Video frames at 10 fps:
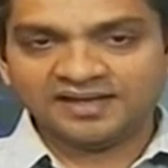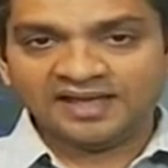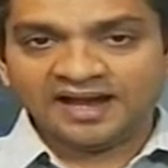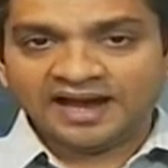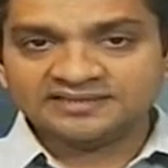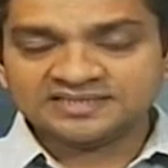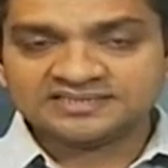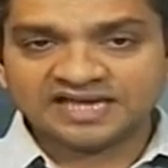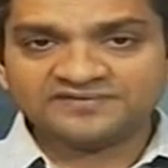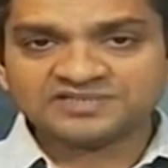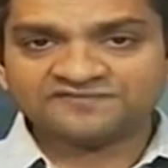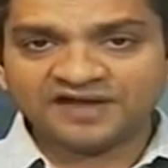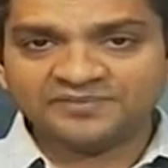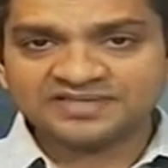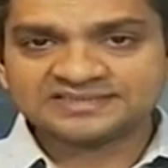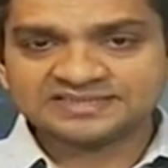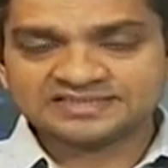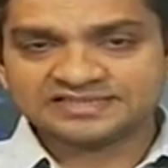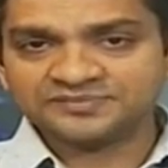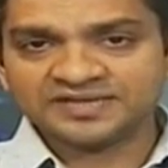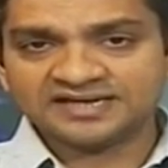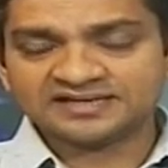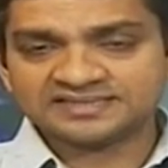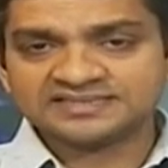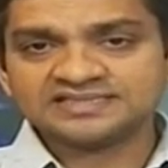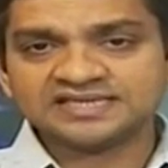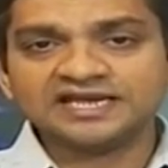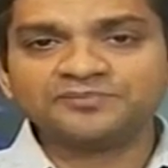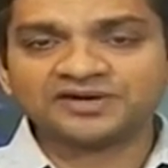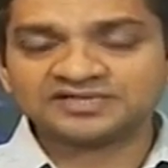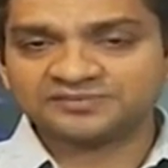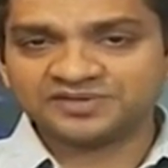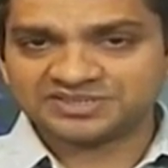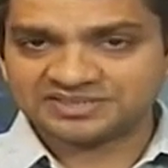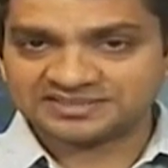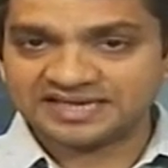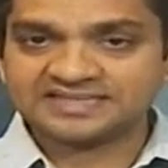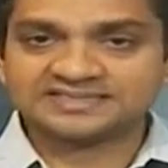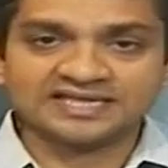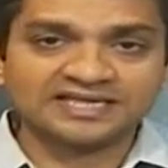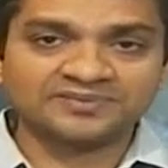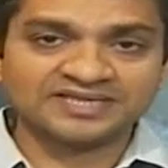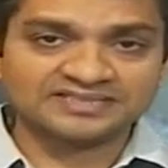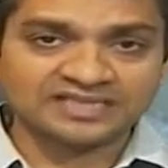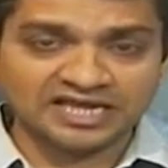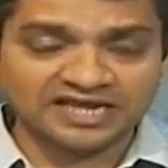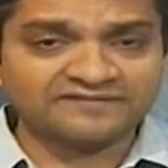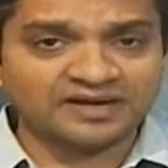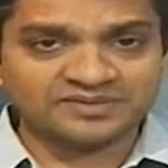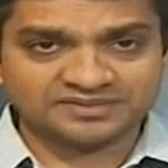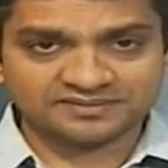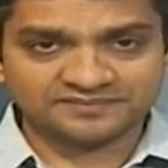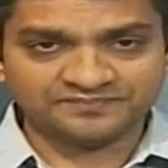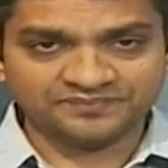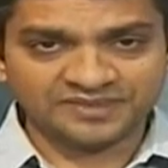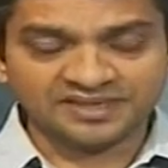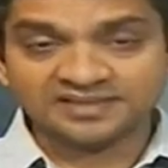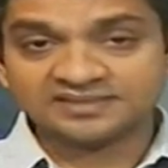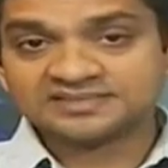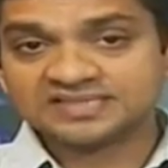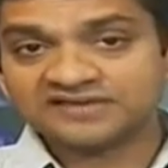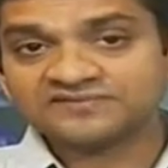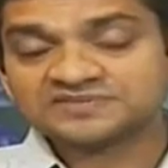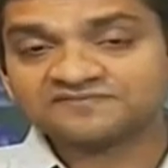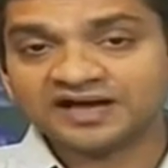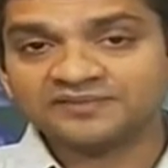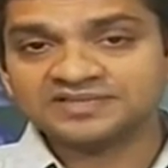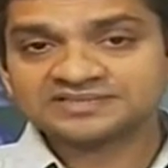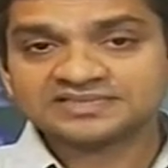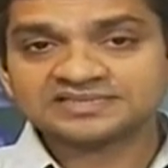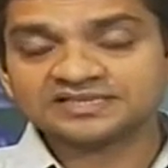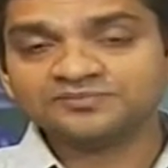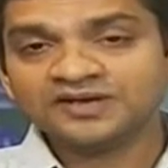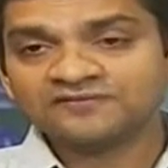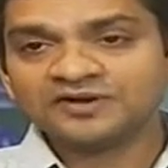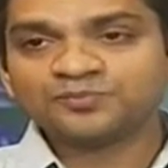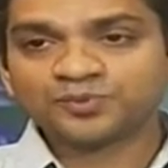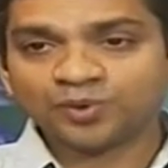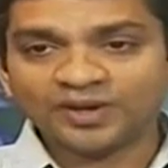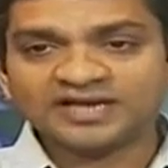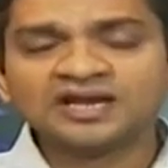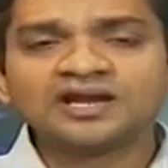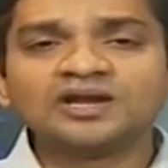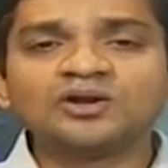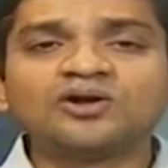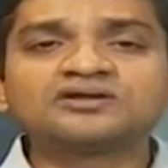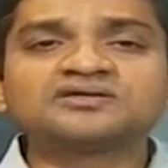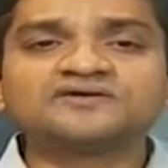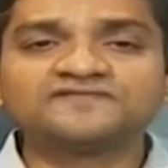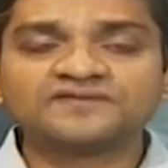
and this diverse farming system can resist any perturbation that is taking place in the environment. This diverse farming system will provide lot of